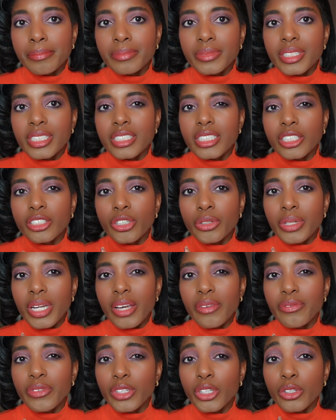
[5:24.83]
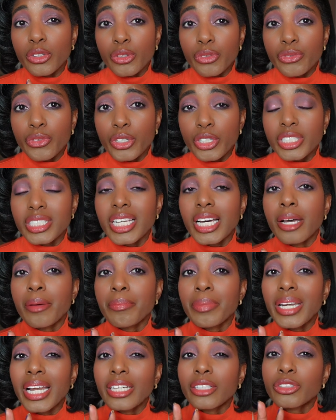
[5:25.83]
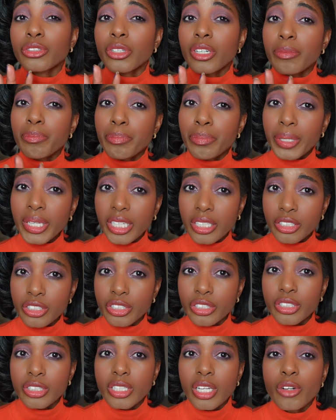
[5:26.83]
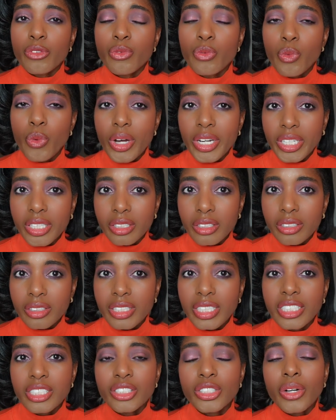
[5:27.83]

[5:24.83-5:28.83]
since I don't have video the first time, but I do have pictures of what it looked like.